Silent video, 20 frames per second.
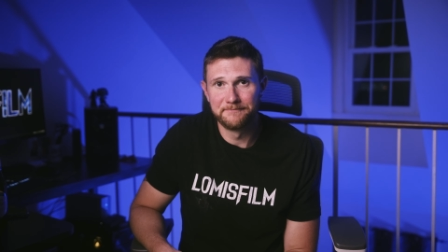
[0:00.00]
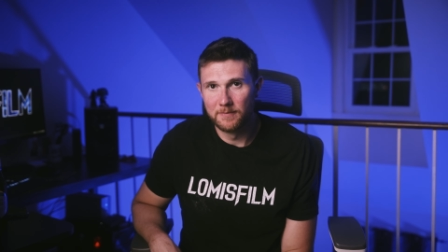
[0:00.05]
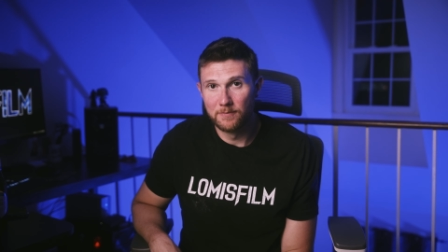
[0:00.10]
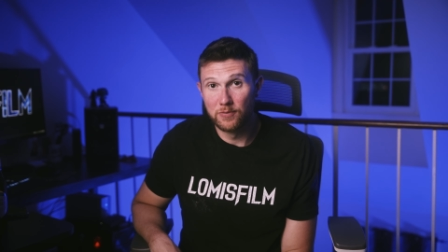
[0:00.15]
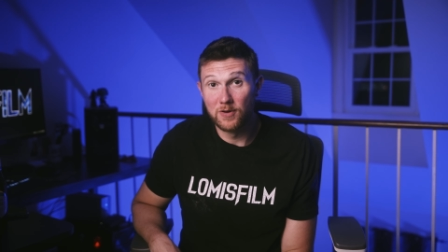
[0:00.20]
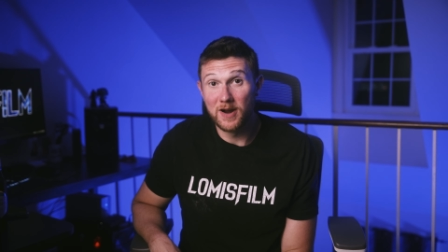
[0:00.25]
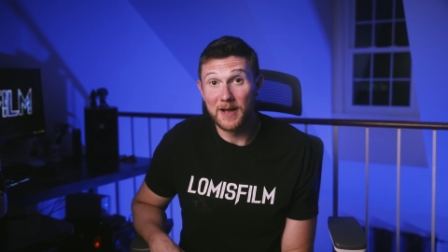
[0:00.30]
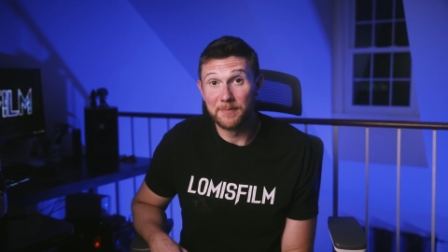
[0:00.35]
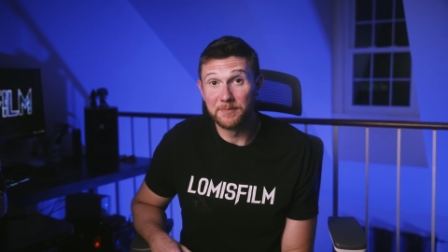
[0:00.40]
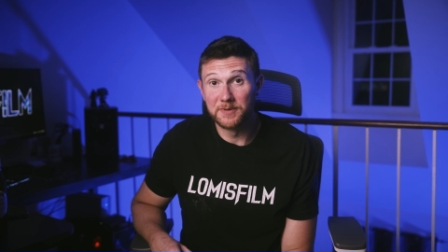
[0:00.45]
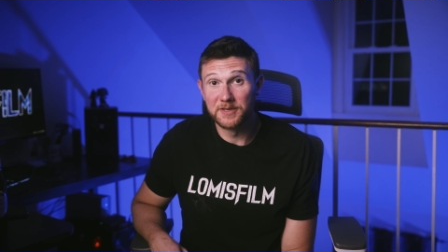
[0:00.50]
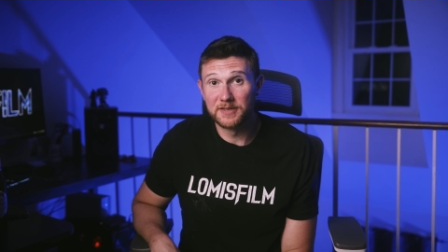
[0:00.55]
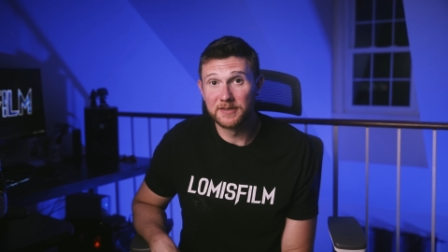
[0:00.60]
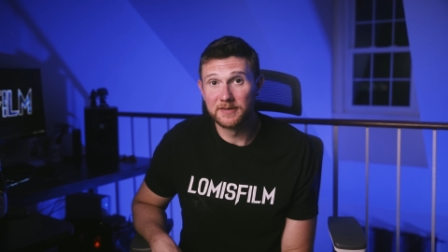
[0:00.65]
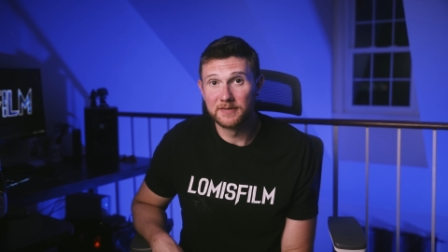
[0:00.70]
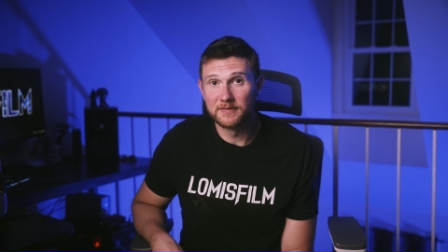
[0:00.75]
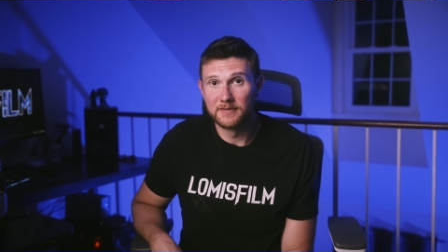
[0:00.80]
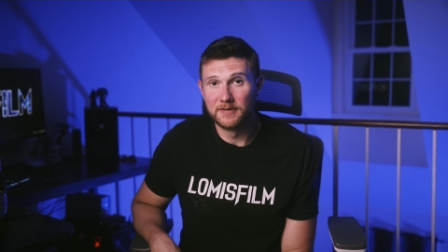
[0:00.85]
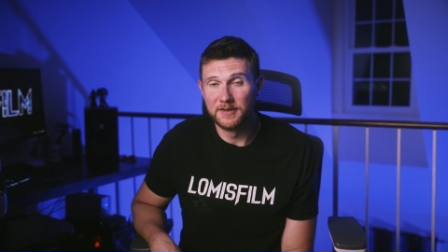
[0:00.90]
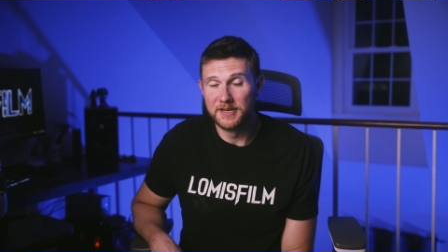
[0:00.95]

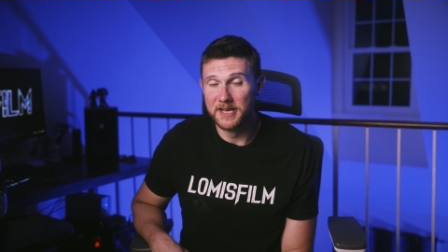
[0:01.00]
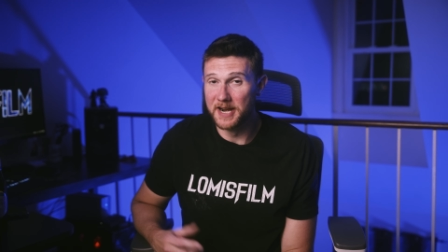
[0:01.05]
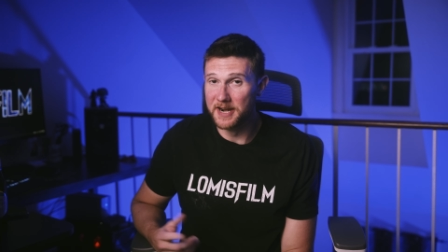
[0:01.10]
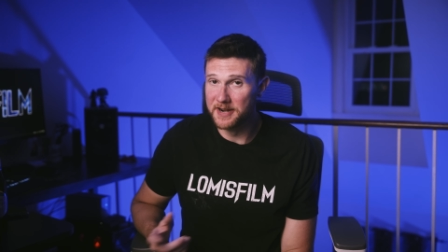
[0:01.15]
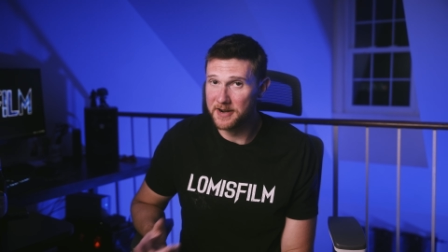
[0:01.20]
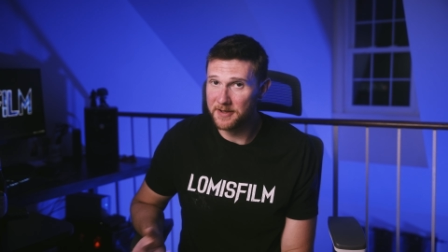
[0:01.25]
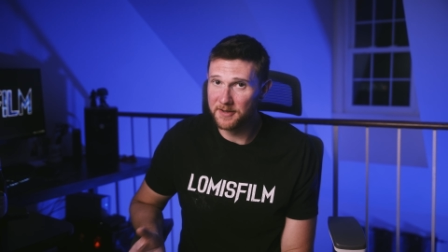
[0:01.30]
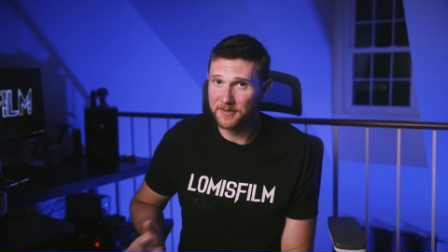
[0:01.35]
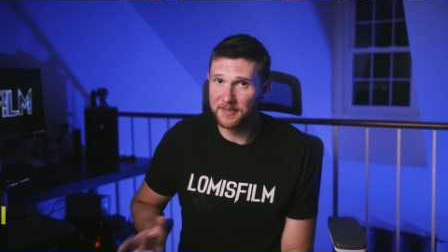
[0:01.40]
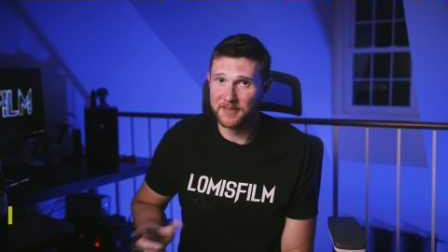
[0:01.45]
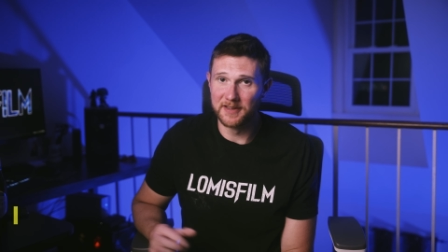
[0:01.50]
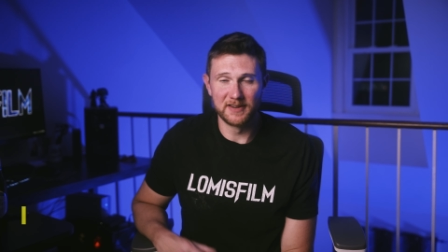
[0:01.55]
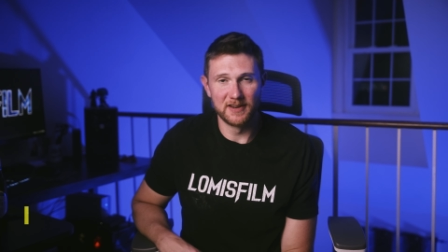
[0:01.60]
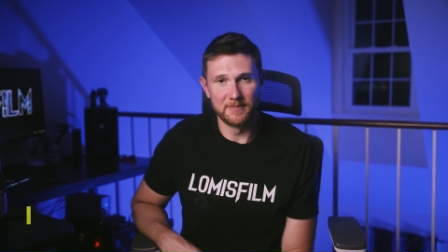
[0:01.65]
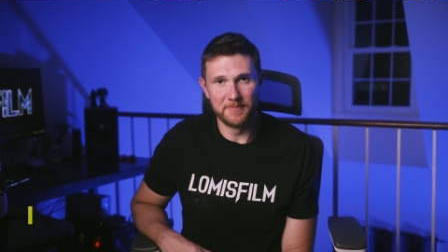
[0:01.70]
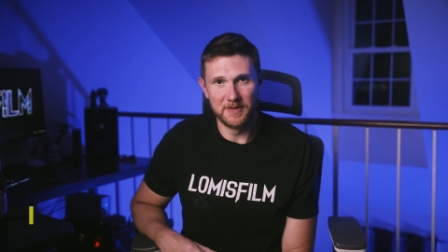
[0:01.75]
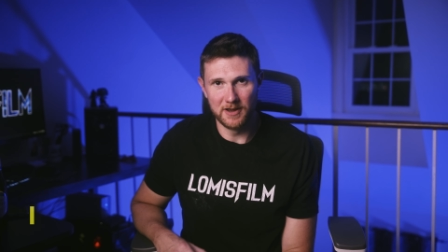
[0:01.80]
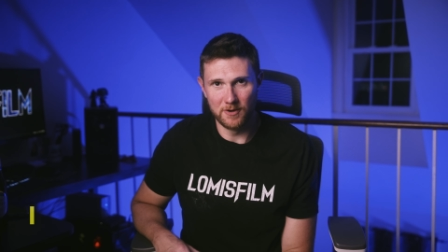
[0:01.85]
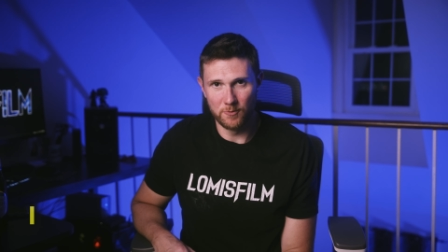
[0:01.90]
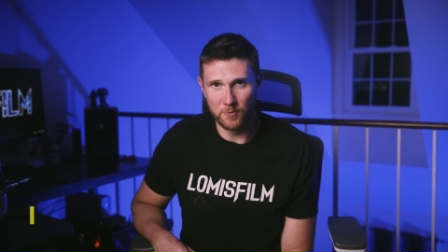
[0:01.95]
Props, yet another thing to
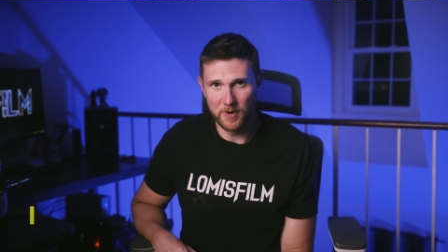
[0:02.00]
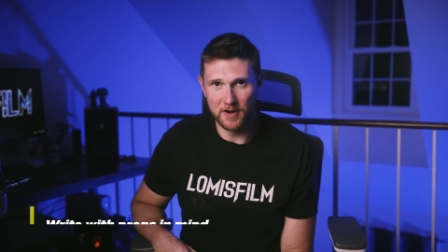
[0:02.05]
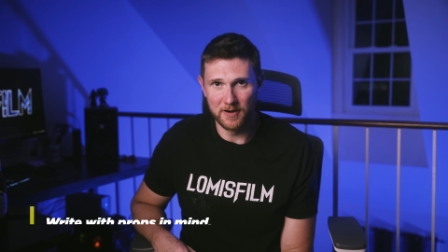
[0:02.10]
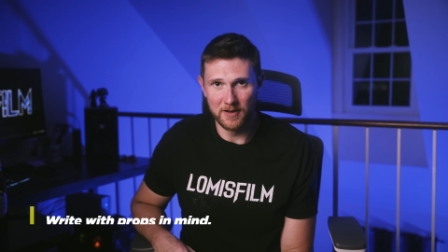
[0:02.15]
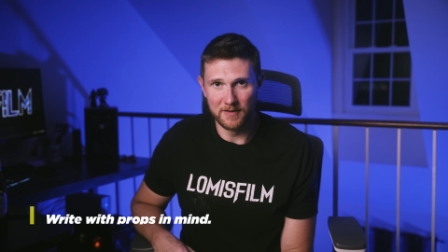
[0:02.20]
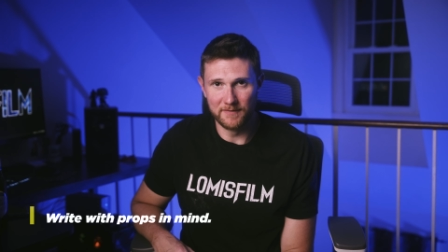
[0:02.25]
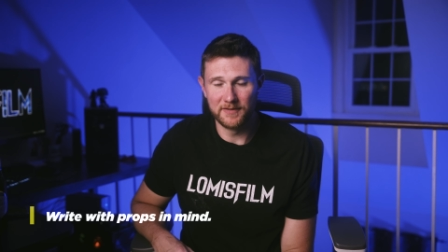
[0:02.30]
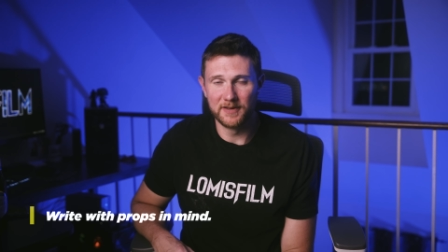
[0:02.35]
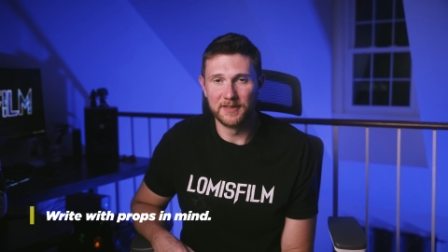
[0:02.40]
be aware of